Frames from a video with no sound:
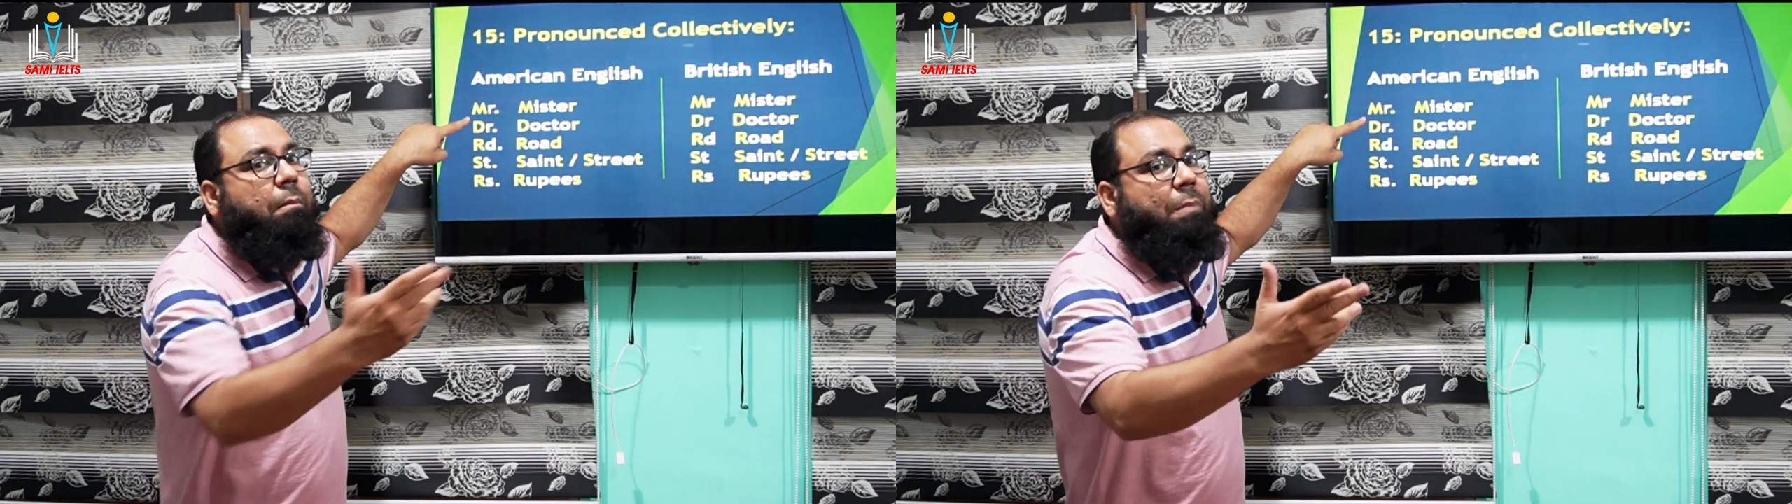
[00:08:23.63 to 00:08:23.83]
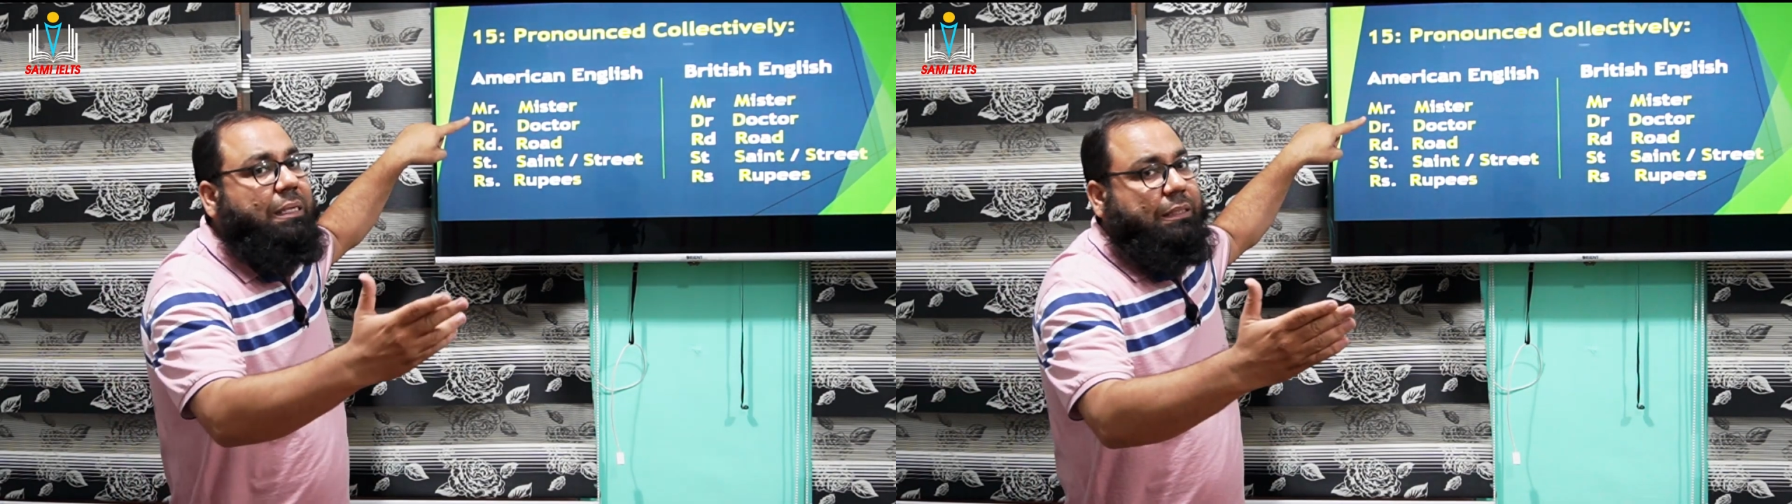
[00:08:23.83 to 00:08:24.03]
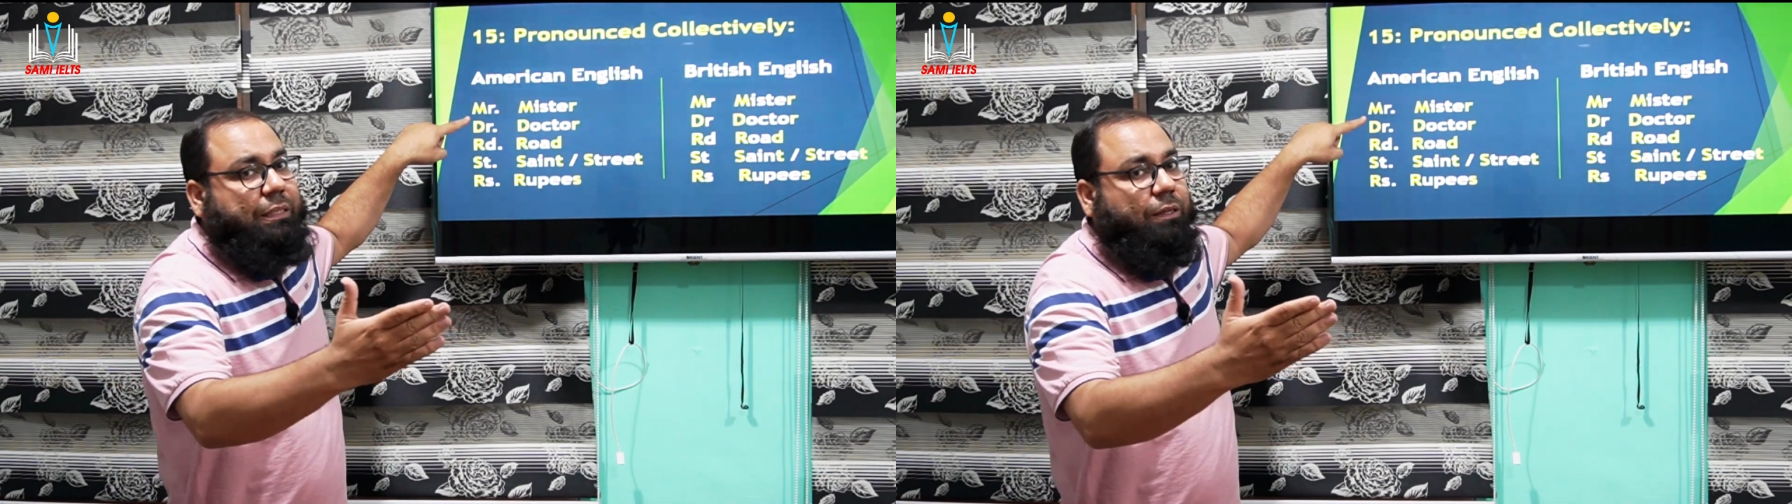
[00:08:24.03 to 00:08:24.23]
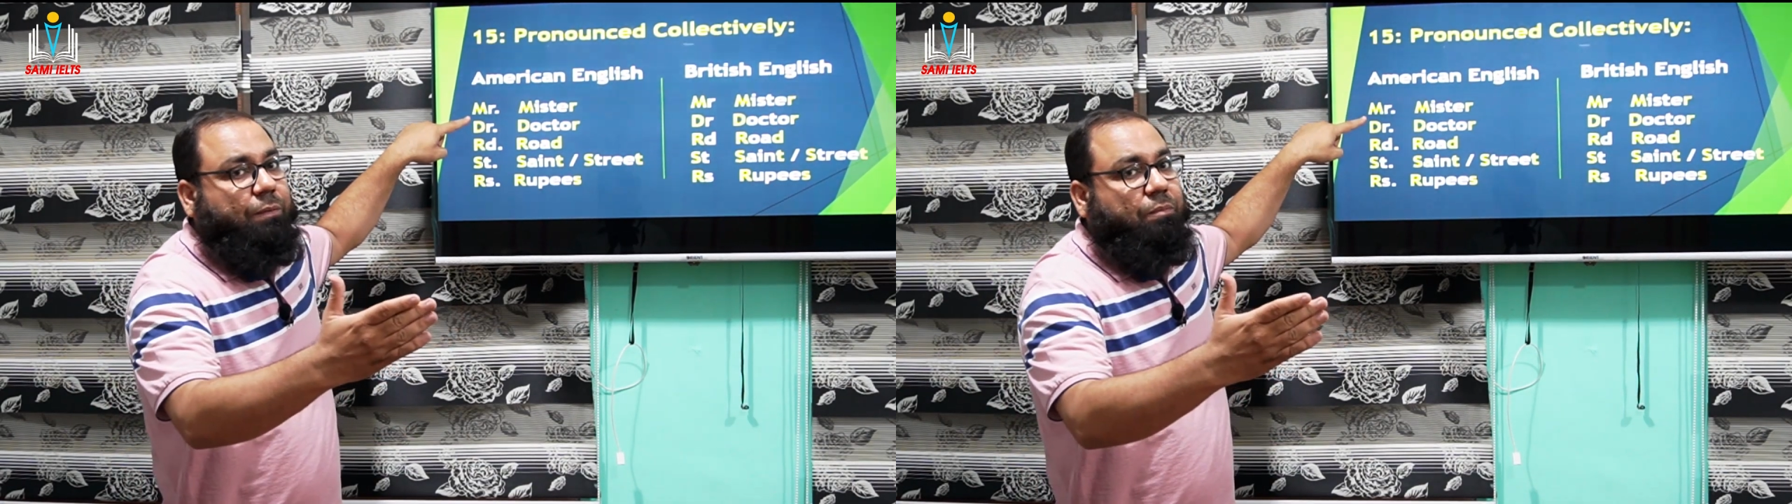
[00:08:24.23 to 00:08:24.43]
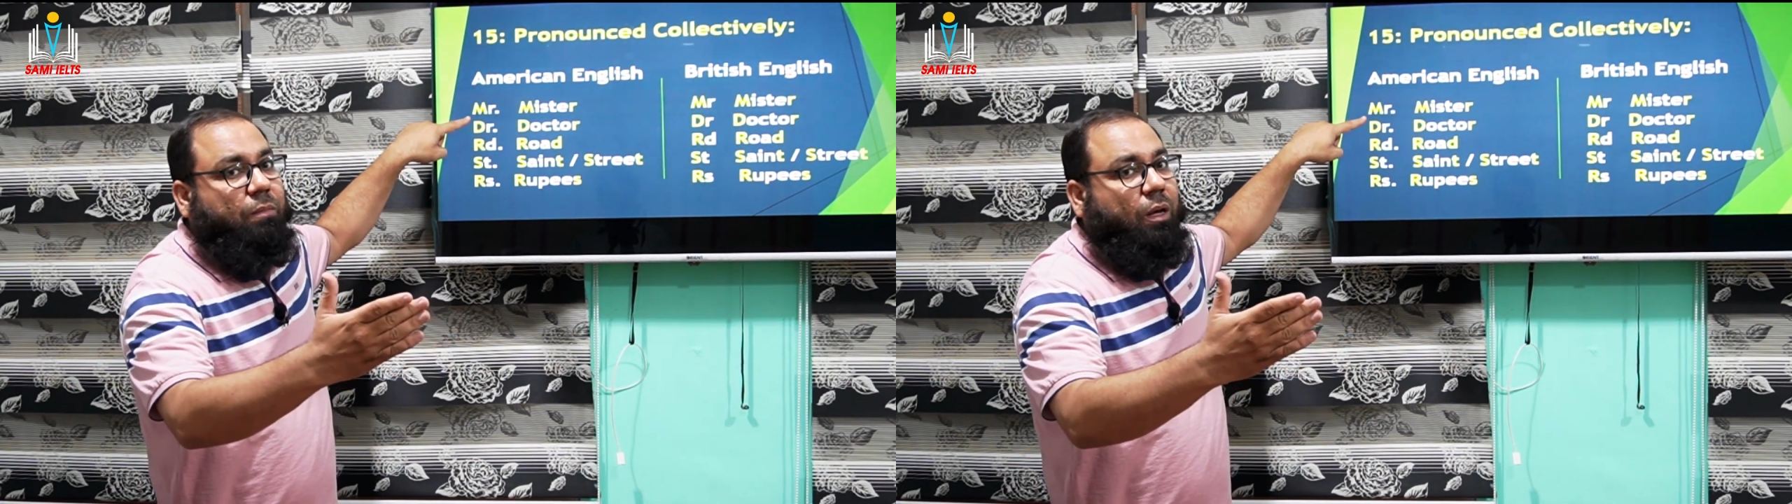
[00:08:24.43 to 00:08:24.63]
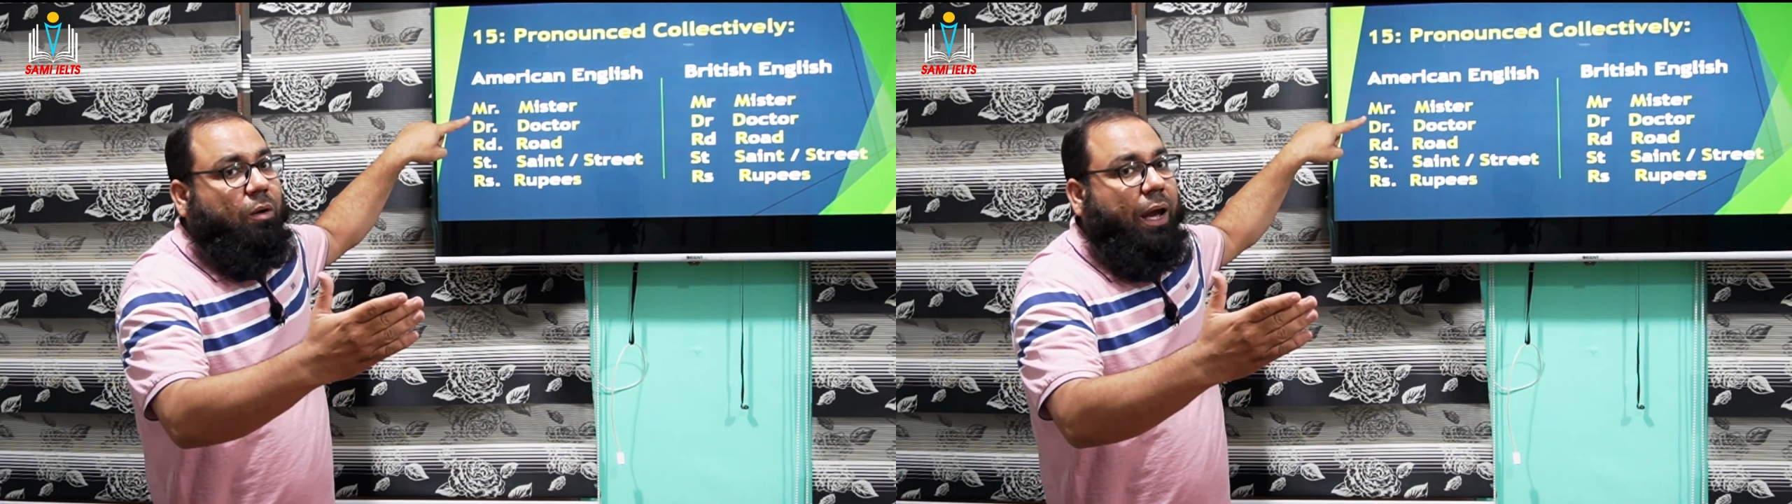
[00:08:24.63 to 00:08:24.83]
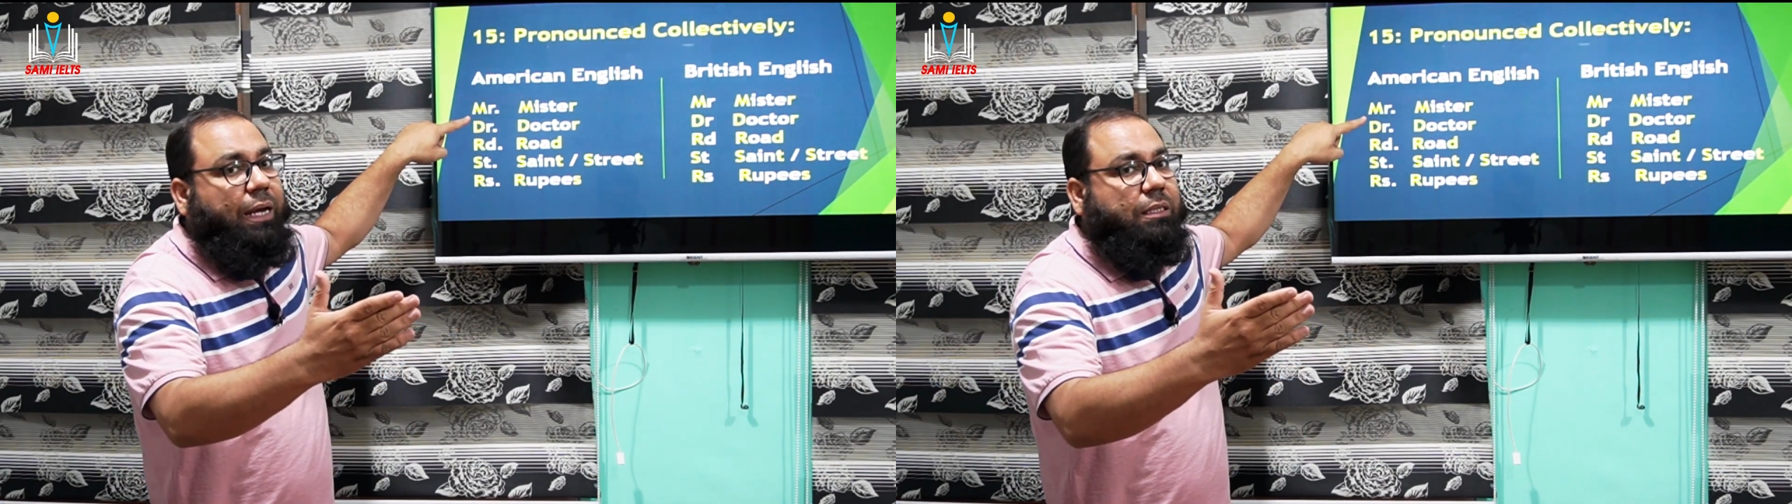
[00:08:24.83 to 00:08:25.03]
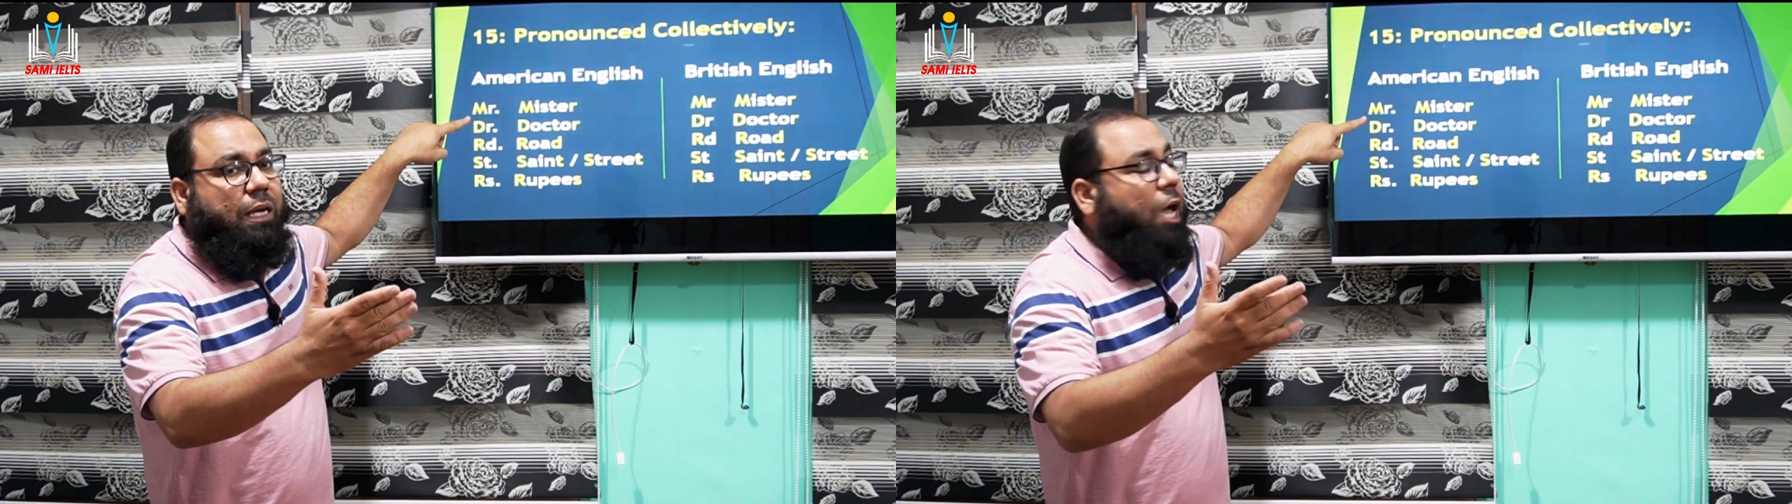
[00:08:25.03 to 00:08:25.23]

Mr. Right?